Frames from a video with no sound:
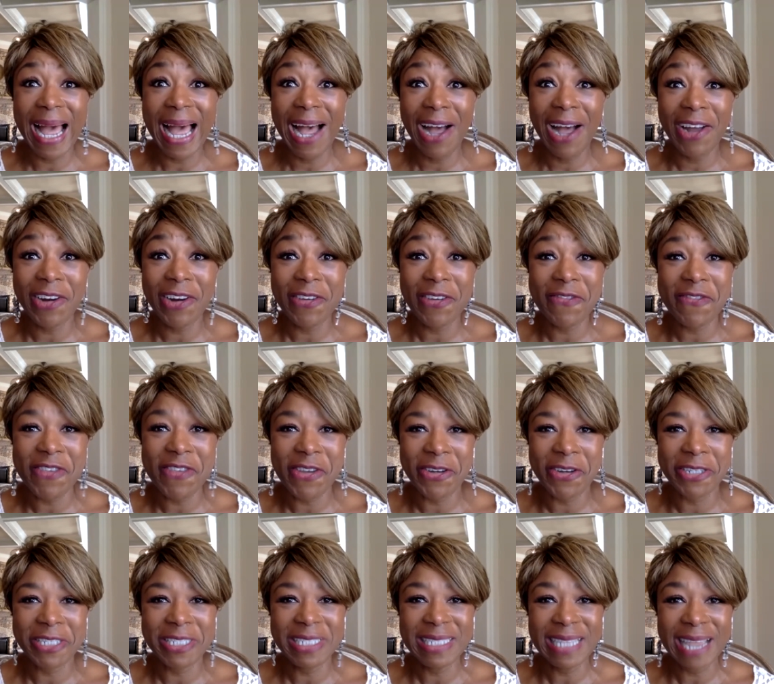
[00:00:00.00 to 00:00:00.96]
out of
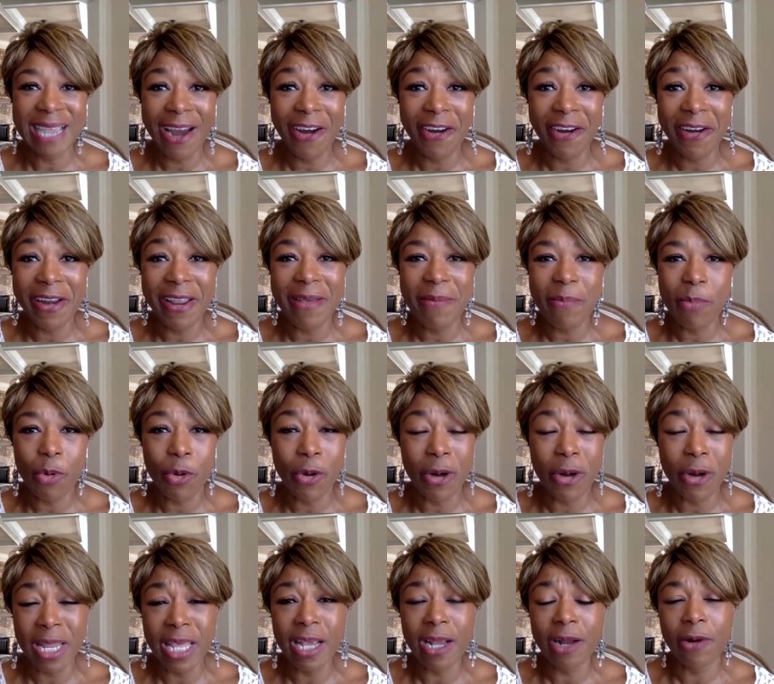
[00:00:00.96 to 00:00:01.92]
your Saturday
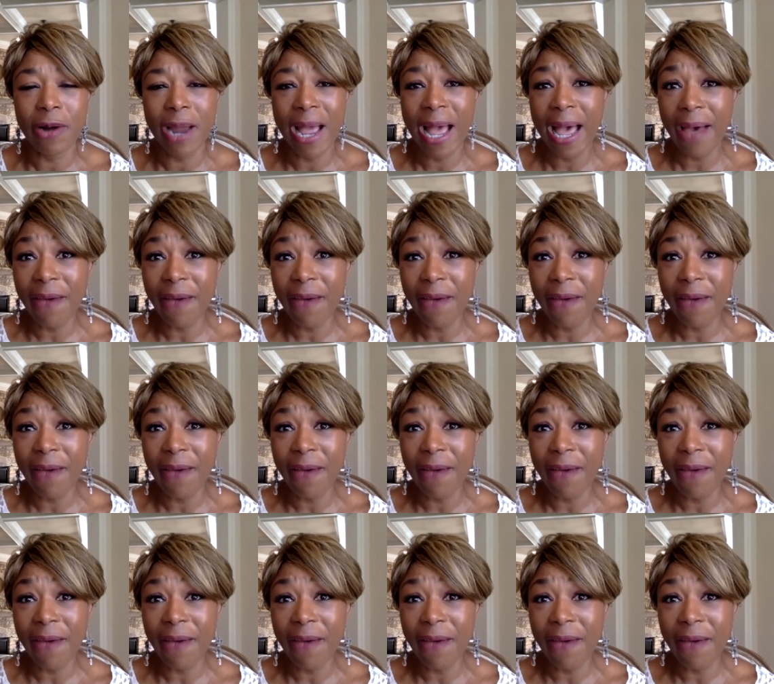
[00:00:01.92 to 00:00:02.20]
morning or